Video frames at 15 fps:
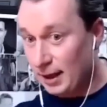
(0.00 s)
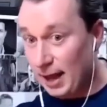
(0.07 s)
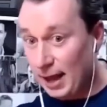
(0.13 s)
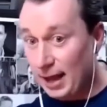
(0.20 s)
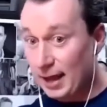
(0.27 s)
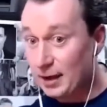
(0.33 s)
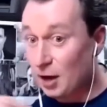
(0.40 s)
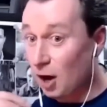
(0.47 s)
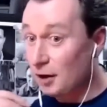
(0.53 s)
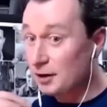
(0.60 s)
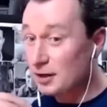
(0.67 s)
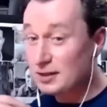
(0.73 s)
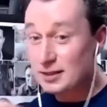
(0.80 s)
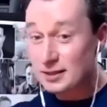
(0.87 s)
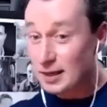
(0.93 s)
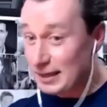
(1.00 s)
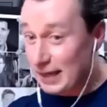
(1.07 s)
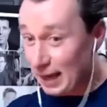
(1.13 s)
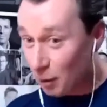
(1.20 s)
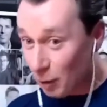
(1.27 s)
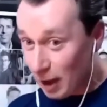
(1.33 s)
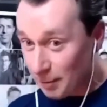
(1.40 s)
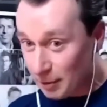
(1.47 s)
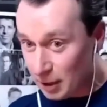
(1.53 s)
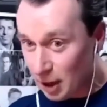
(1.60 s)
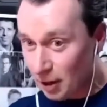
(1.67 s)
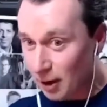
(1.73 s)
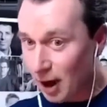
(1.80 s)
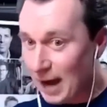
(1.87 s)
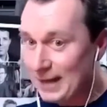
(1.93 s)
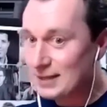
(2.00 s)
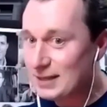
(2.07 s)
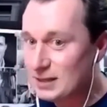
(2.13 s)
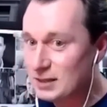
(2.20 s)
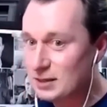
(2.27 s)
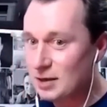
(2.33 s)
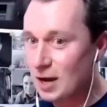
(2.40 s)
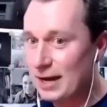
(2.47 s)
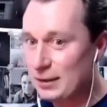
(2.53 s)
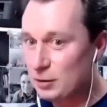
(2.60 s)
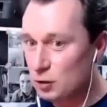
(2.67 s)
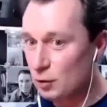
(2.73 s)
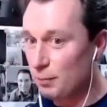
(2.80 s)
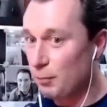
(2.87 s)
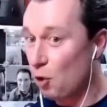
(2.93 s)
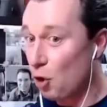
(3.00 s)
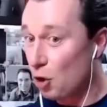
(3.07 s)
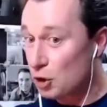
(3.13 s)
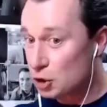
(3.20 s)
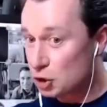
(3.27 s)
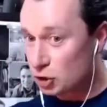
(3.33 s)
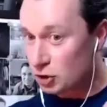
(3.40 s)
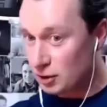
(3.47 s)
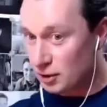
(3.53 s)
and on a Sunday webinar, I decide to push